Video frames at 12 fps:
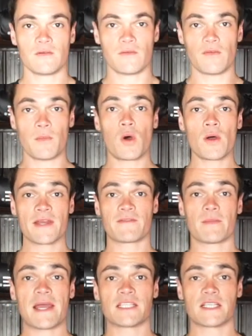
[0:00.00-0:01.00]
For more
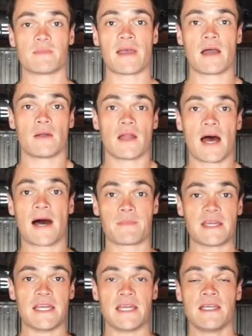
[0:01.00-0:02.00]
information about
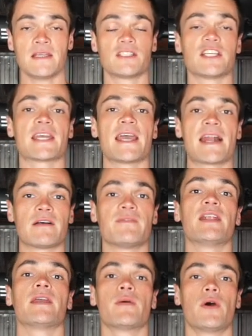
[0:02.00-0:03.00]
RPE, check out our
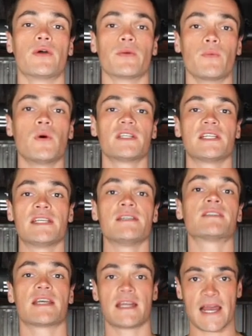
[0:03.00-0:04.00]
video on what it
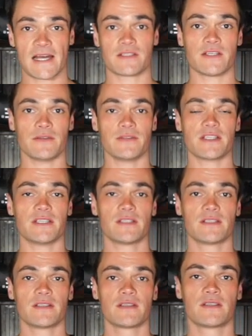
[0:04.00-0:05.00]
is and how to use it.
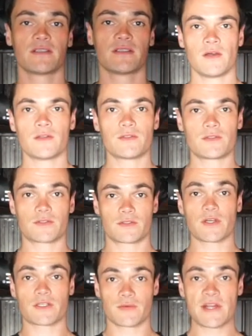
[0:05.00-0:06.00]

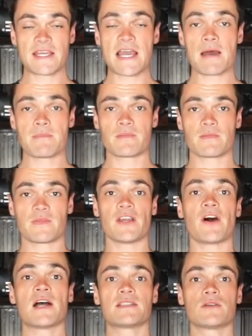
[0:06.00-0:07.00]
So to recap, the
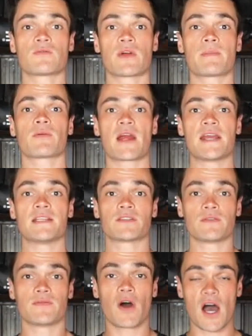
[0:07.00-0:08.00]
ideal rep range
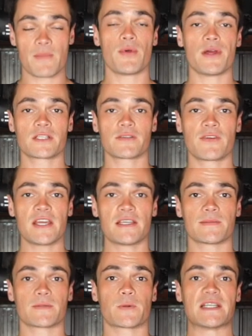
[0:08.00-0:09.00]
for hypertrophy is
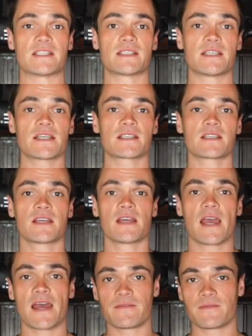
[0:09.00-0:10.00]
between 6
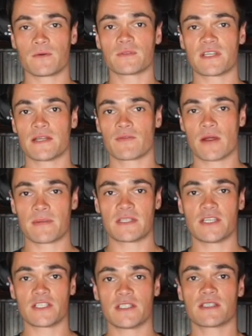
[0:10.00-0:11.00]
and 14
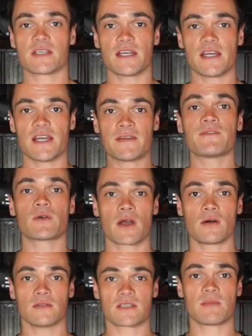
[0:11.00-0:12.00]
repetitions if your
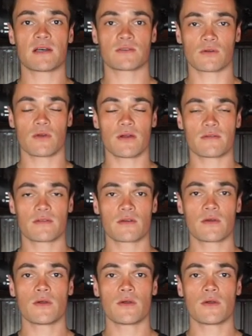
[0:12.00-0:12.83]
goal is muscle growth.